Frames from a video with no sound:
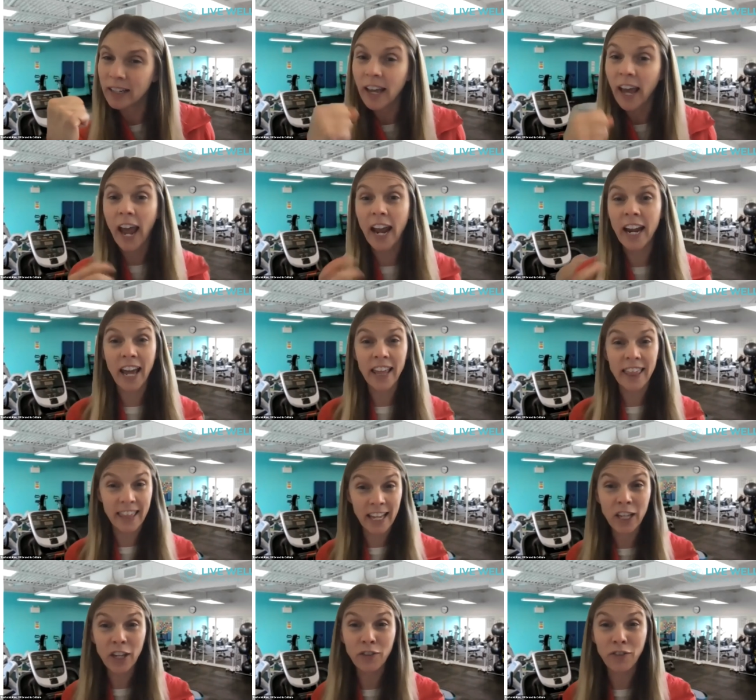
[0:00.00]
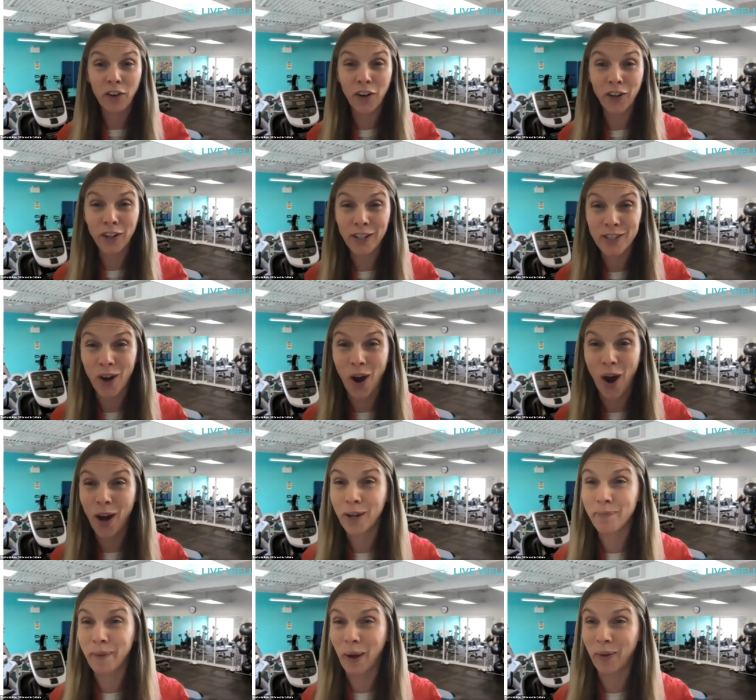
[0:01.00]
And I think you've heard us
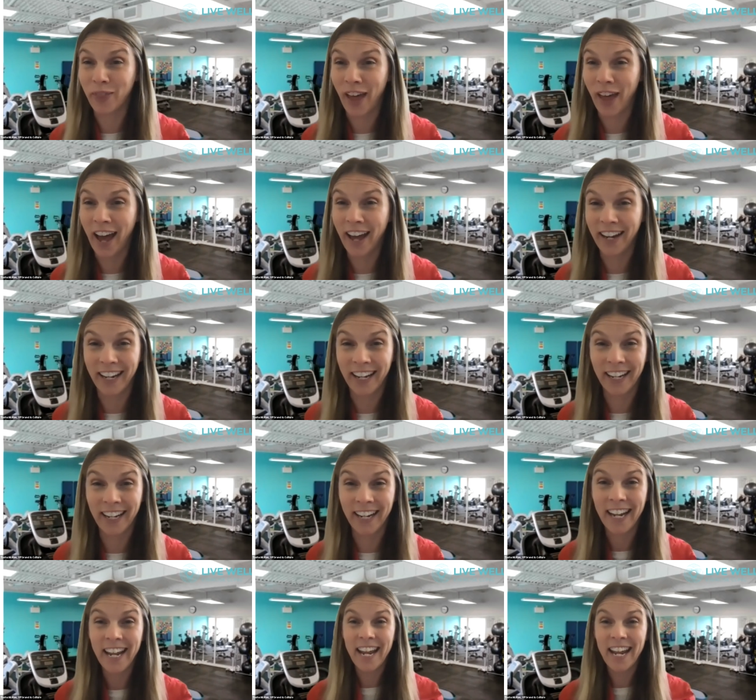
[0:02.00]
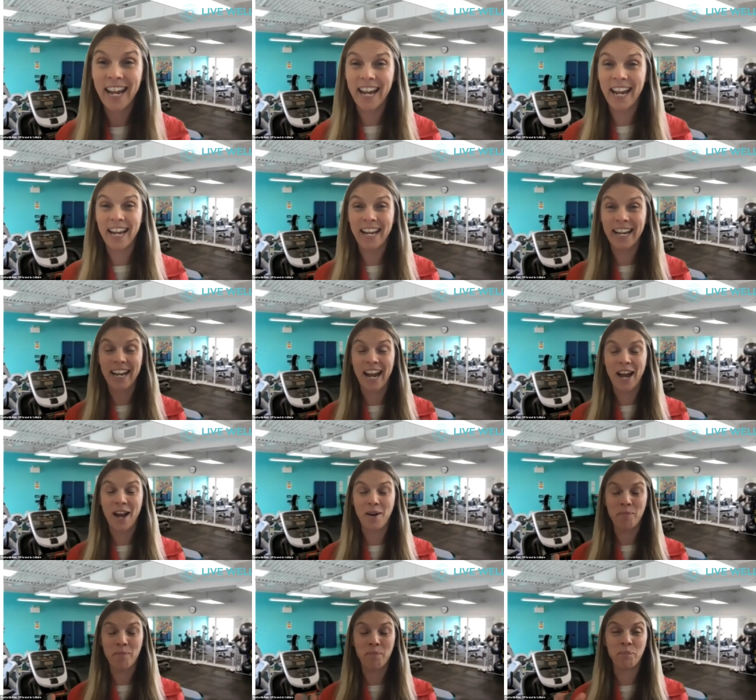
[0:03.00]
talk about that in
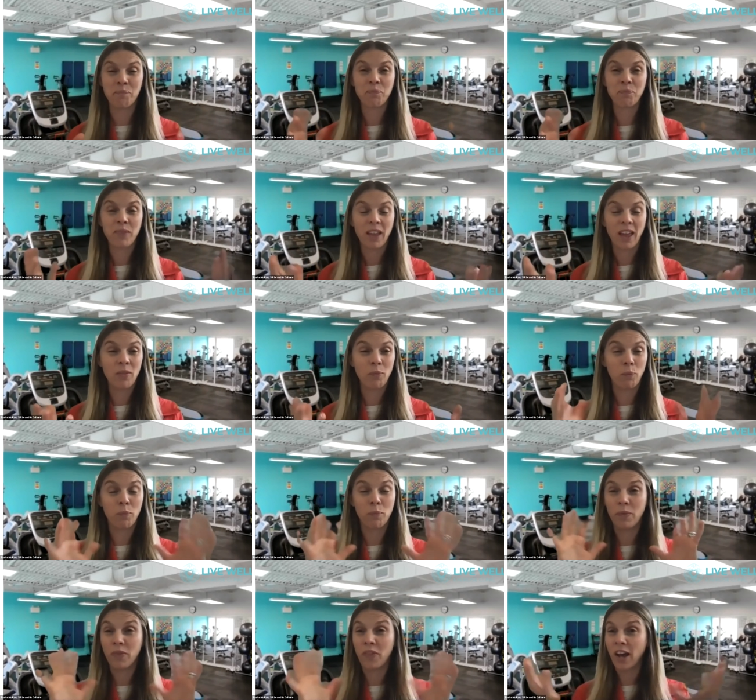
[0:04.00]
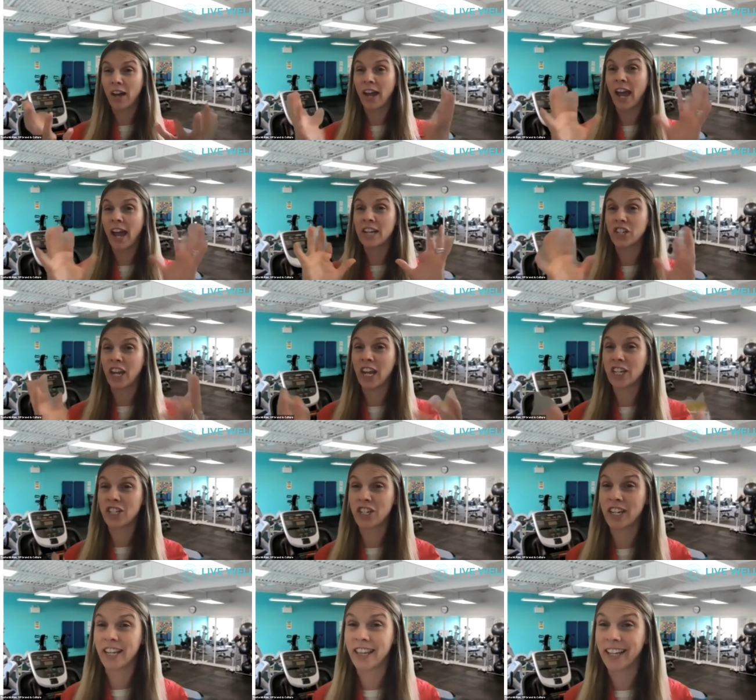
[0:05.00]
the
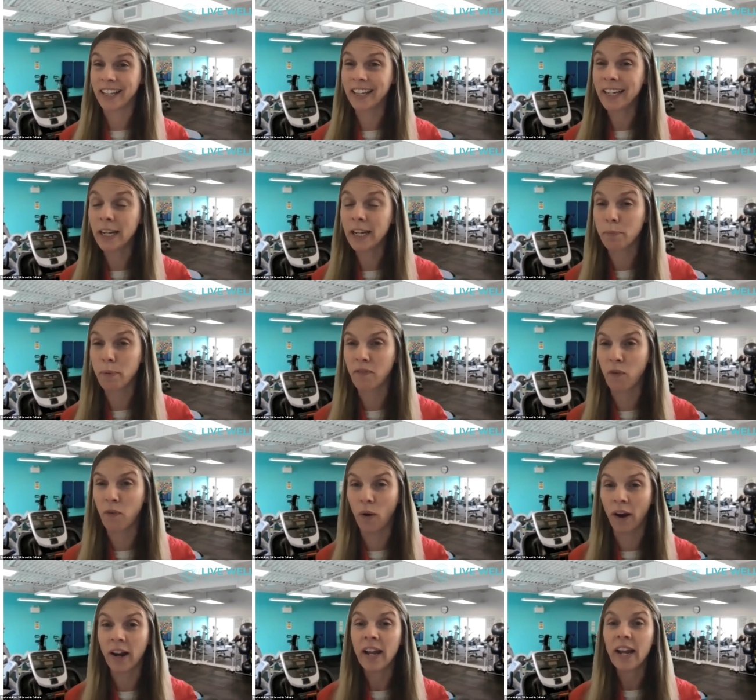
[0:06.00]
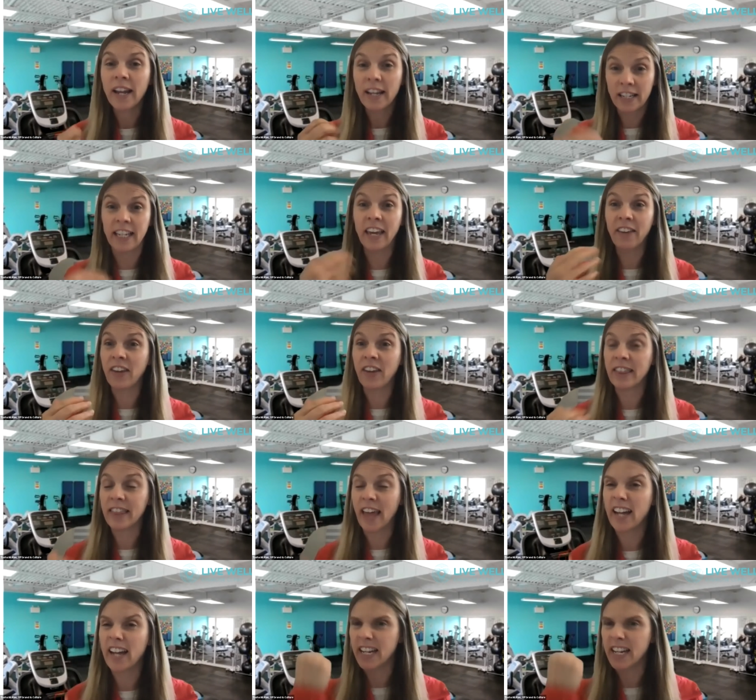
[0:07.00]
education in the clinic before, giving
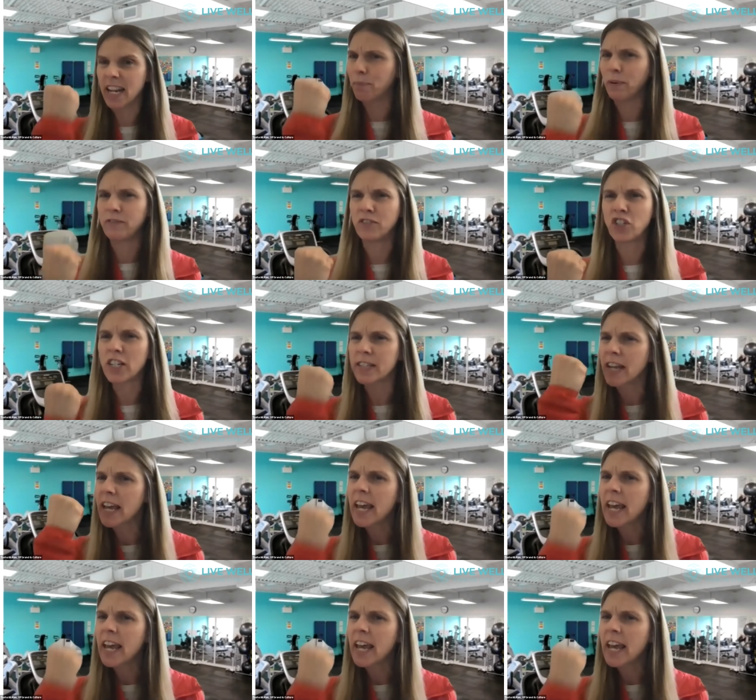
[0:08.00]
that tip of just